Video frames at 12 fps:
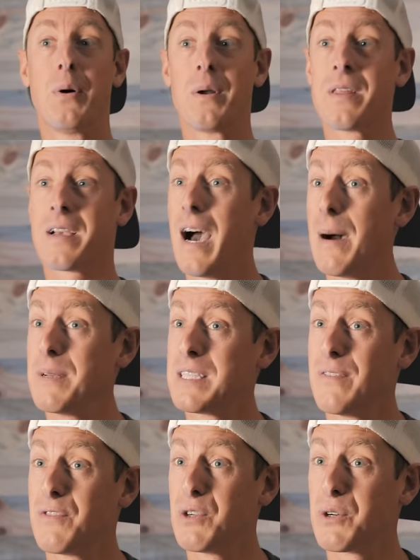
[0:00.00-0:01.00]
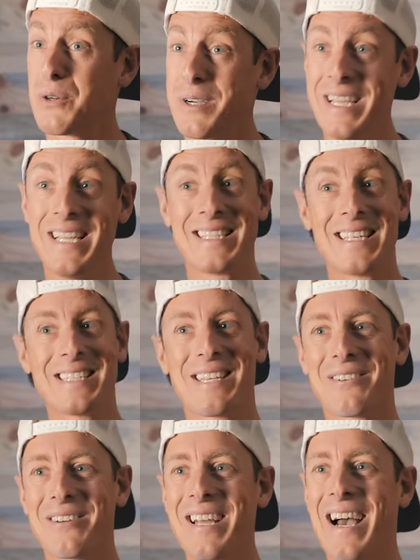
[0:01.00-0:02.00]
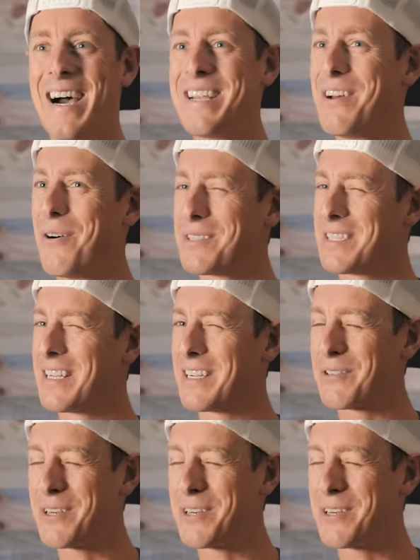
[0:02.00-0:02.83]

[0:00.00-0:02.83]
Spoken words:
put in the comments if you agree, disagree. I know it's gonna